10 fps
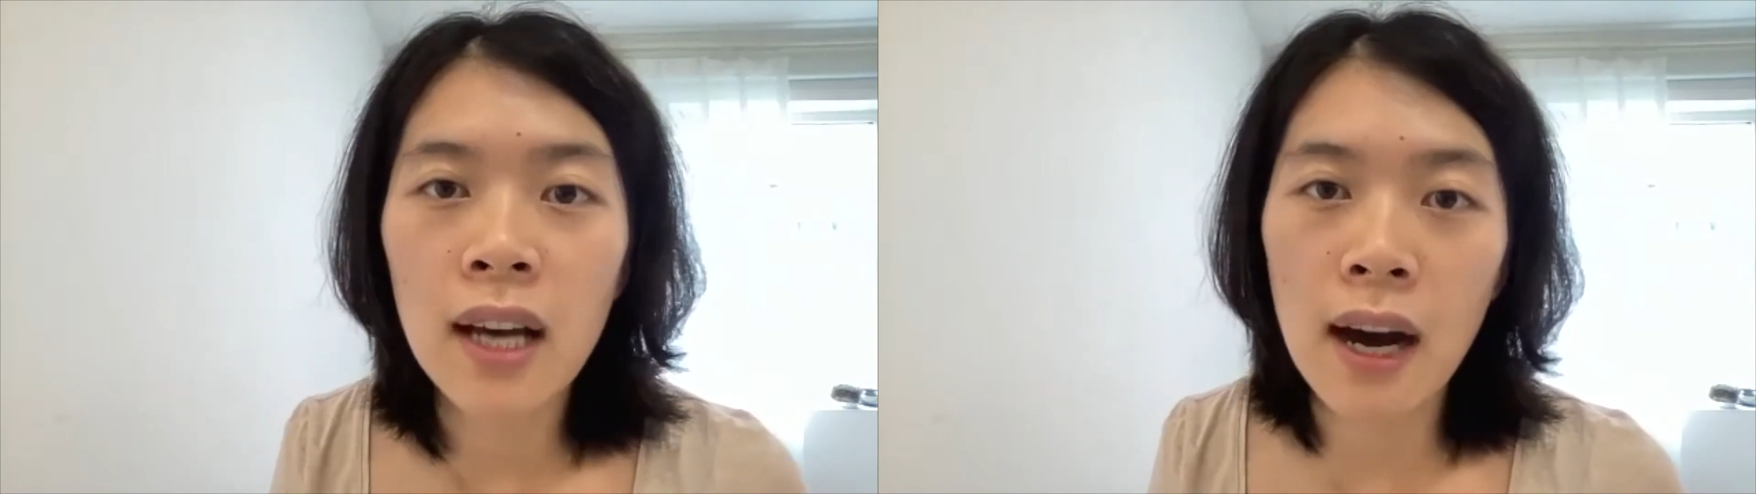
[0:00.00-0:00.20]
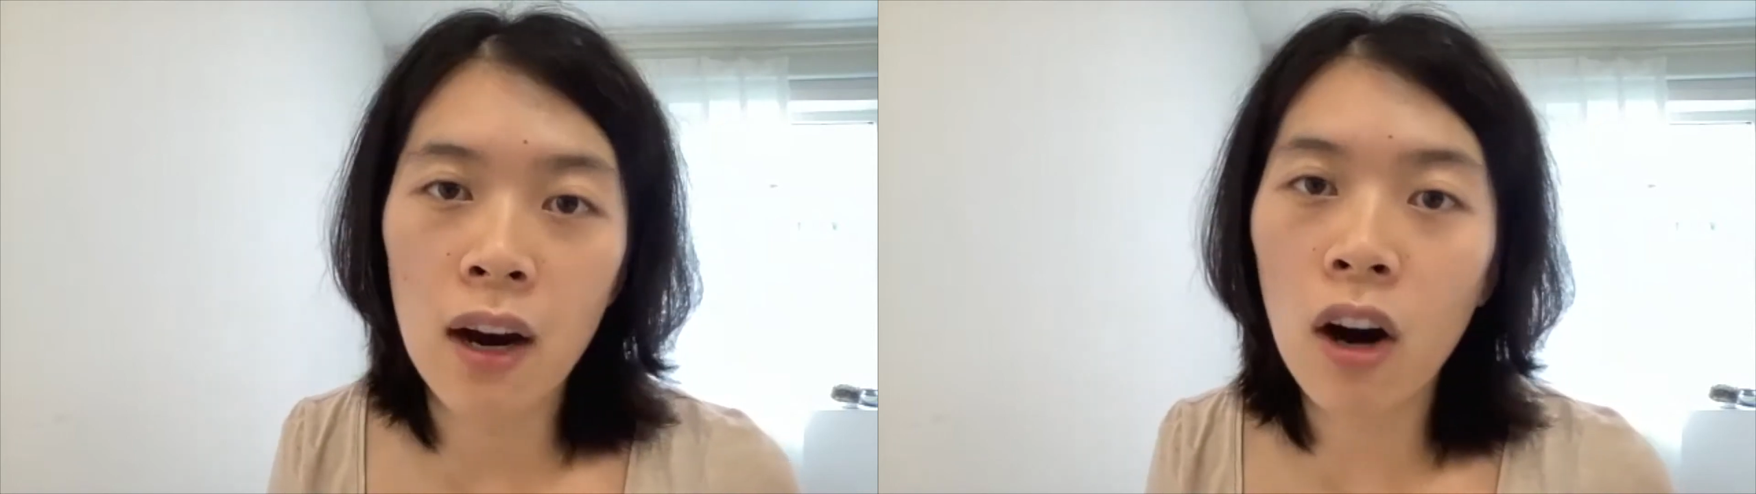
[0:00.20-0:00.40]

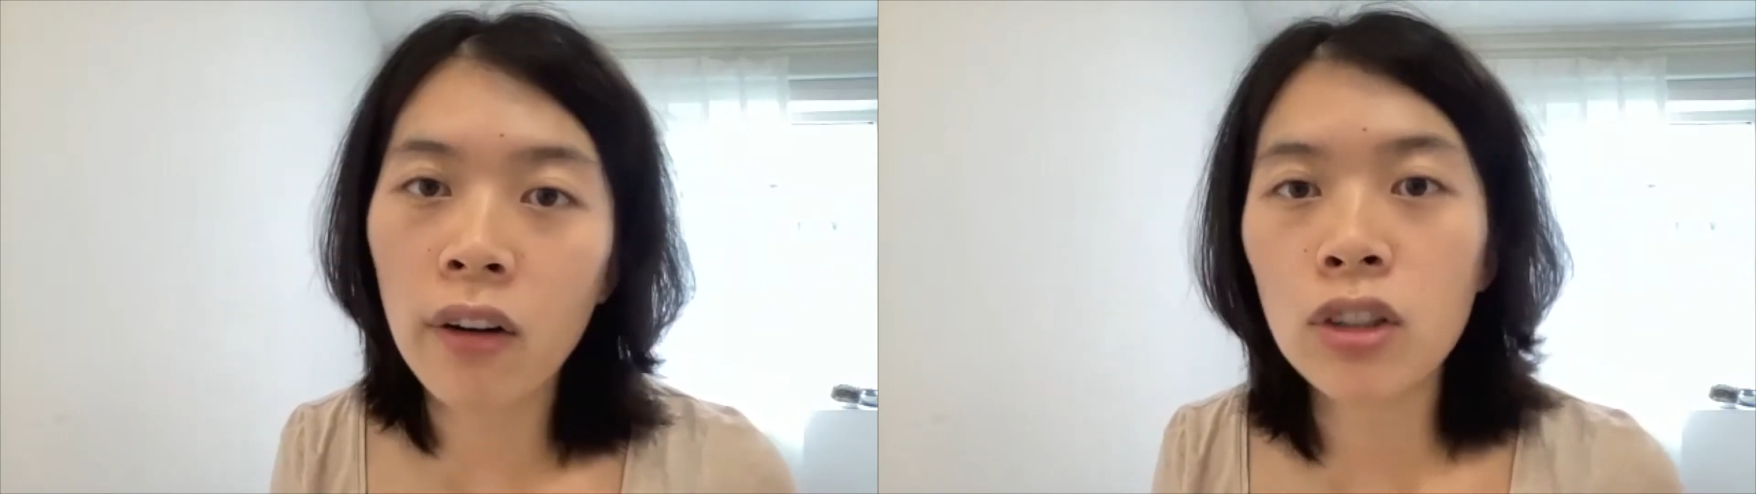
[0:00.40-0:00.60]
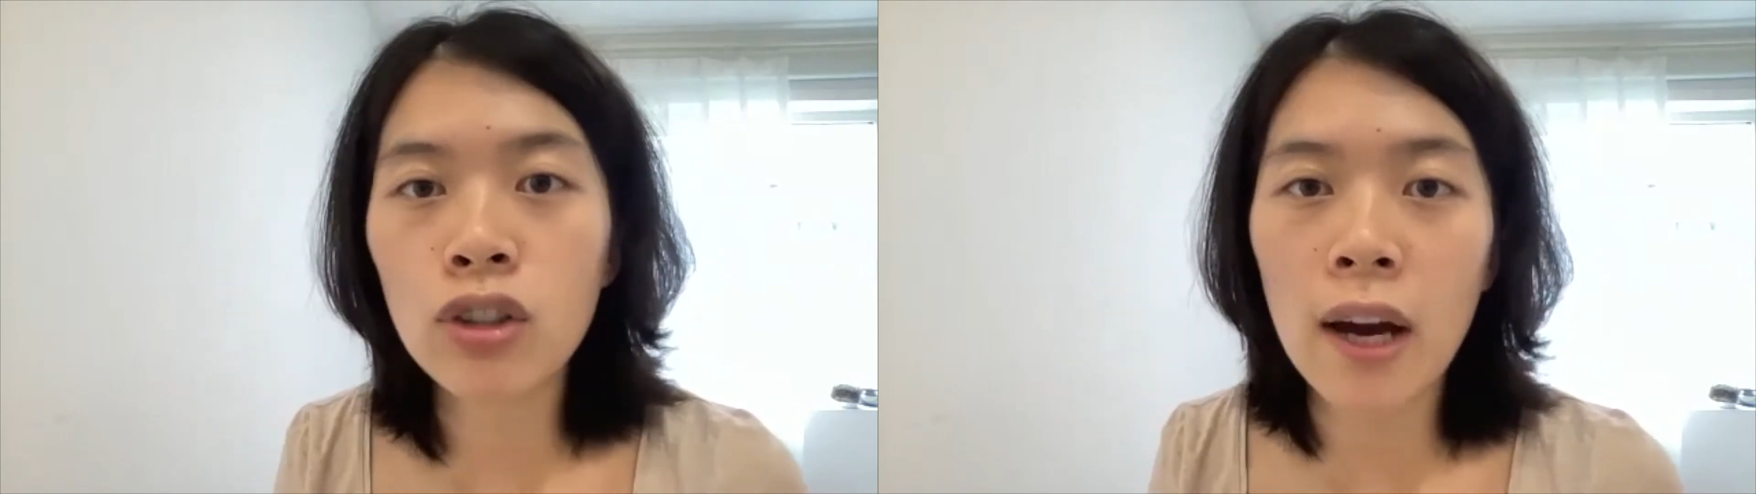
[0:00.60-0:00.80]
all
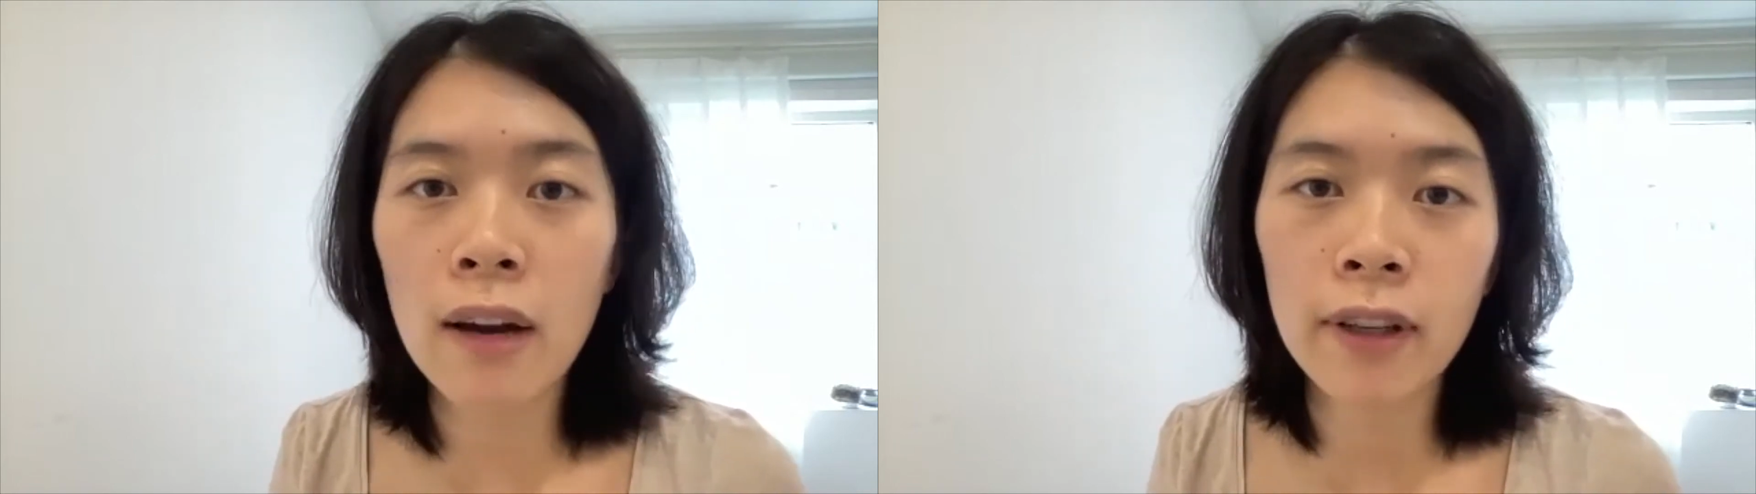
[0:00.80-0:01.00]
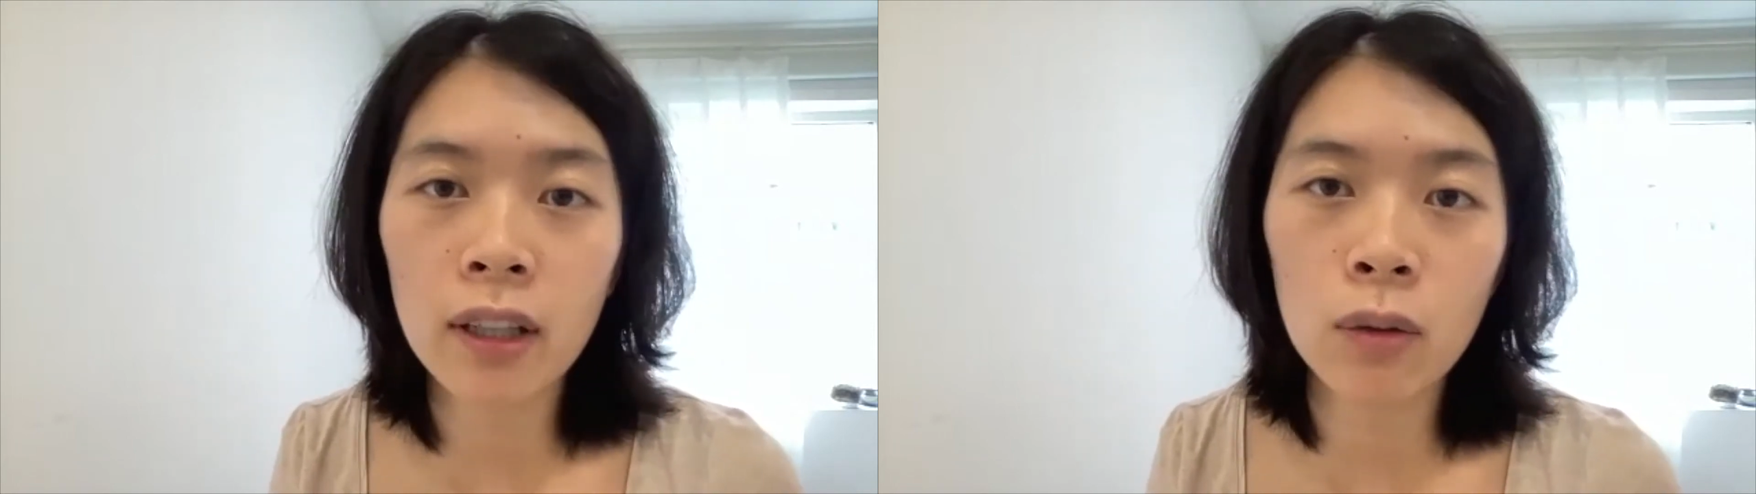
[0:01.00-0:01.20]
the
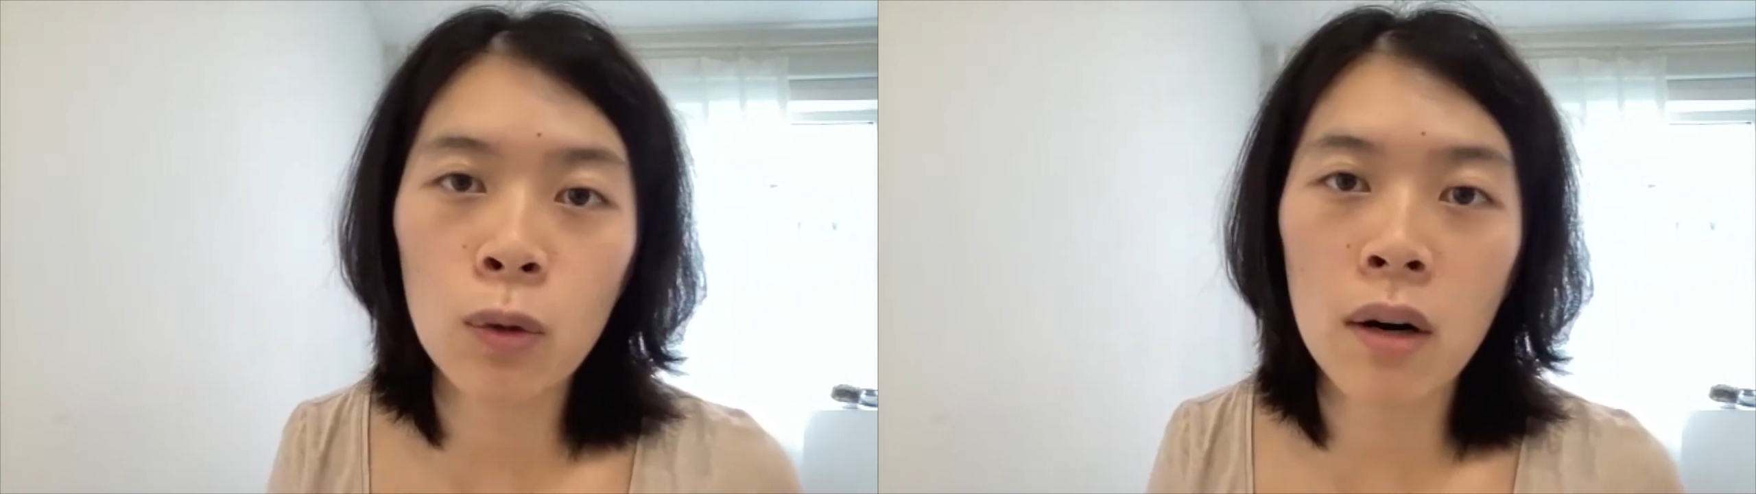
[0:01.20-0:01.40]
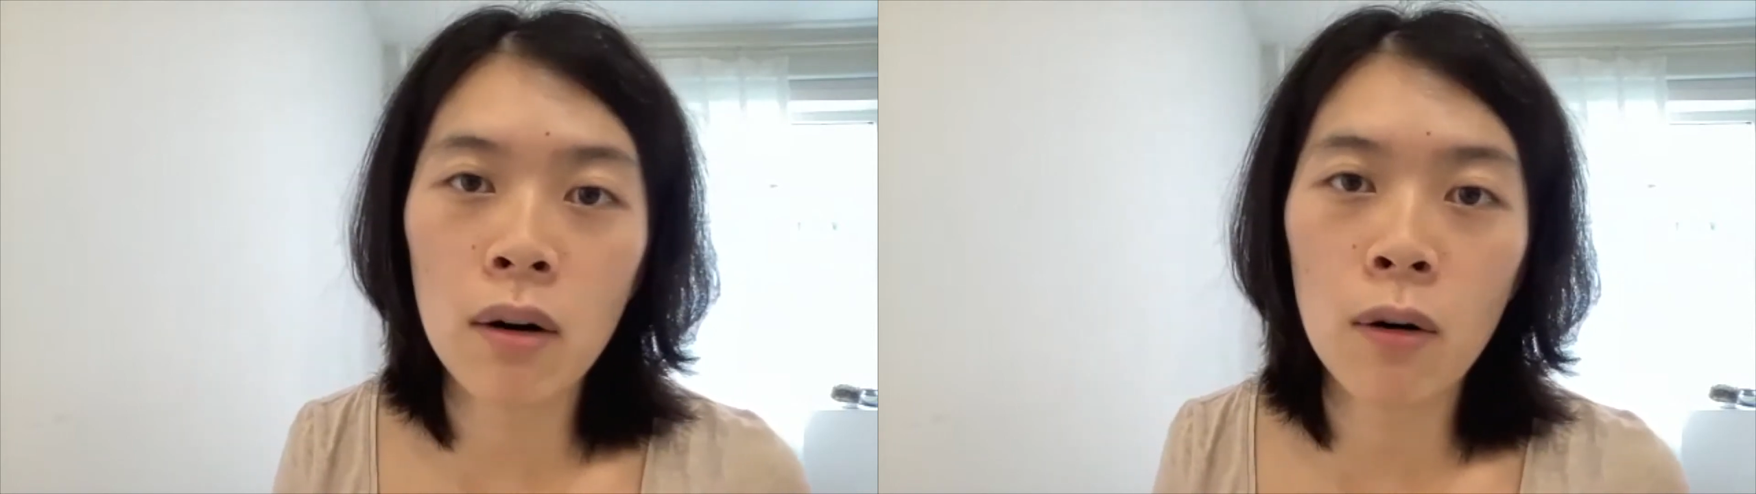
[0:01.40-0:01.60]
traffic
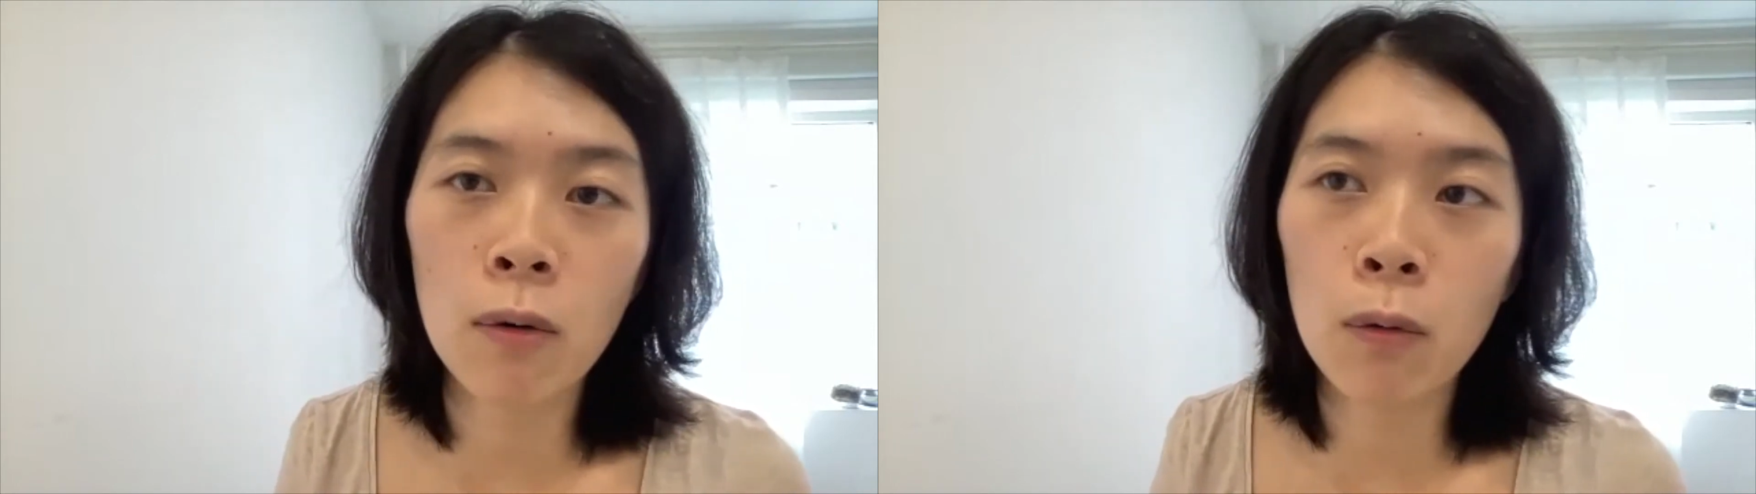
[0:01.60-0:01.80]
will,